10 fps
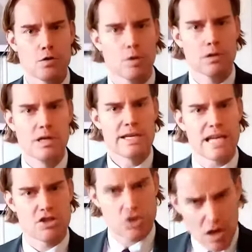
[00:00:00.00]
you will
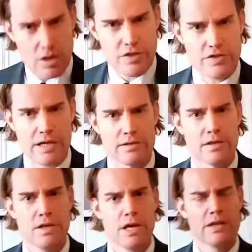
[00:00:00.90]
get shocked
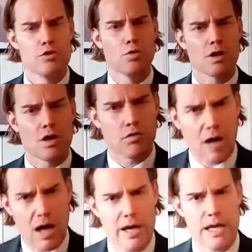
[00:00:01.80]
and you will
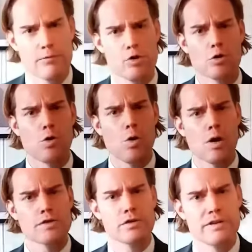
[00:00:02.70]
cry and you will go
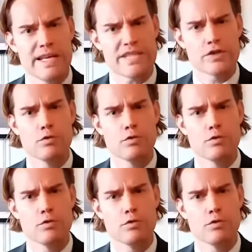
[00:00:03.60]
on your knees.